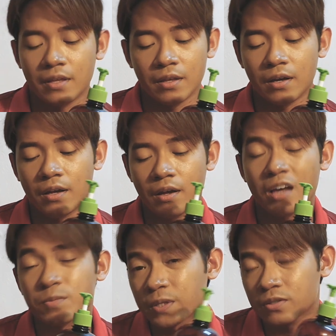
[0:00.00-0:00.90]
in the
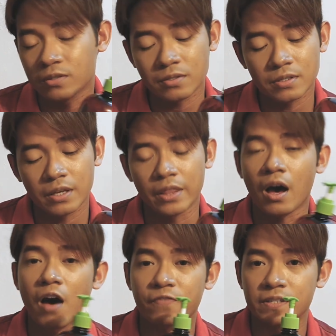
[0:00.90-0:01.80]
hospital, in
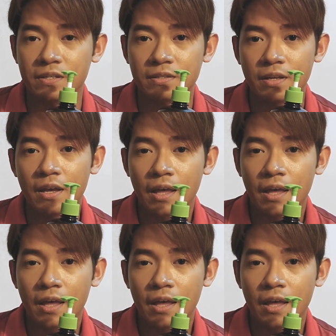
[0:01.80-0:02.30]
the offices,